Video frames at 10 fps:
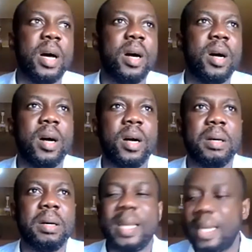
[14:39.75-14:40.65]

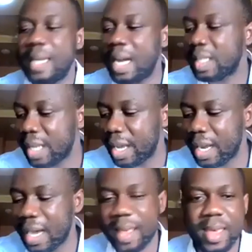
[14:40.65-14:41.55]
Uh, that
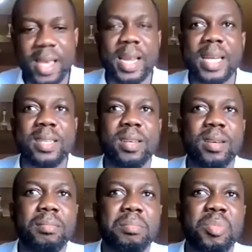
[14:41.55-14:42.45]
said, I think that
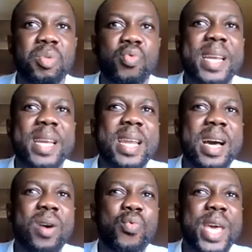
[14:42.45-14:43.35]
right
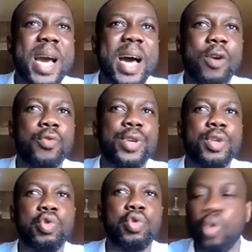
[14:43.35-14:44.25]
now we are not
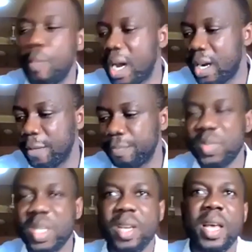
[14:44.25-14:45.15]
doing so badly,
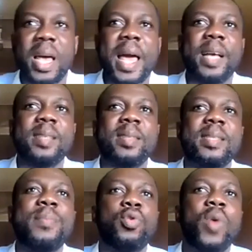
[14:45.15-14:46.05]

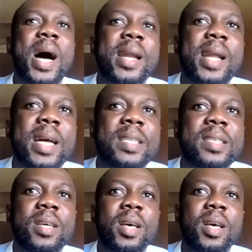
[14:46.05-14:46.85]
except to add that